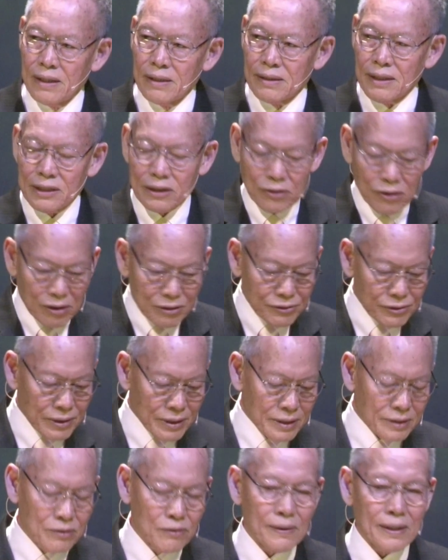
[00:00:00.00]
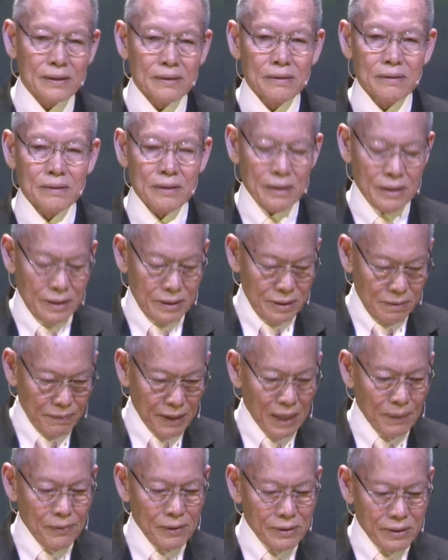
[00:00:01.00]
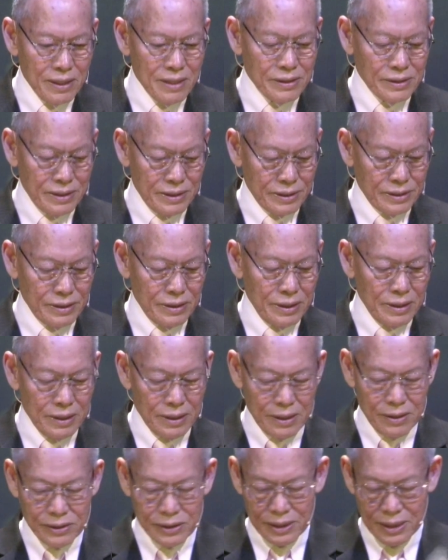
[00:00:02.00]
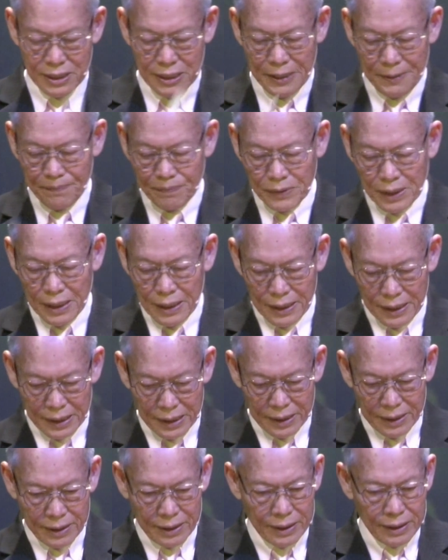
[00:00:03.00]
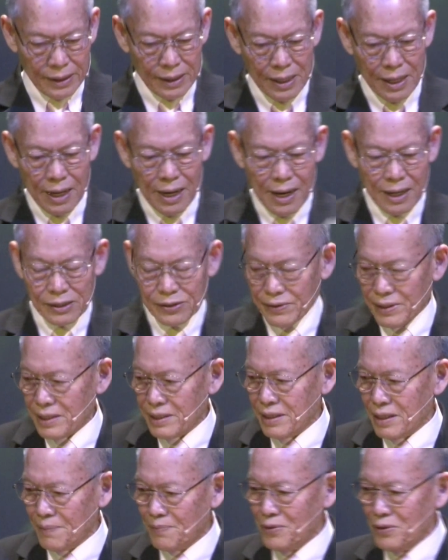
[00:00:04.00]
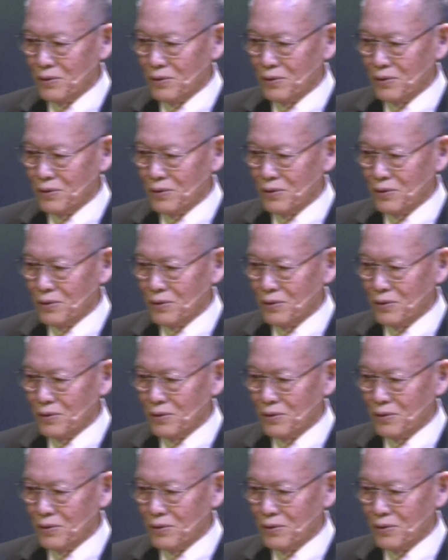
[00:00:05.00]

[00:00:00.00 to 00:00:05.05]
That's contrary to what uh, the Bible teaches, you see. Uh, actually, if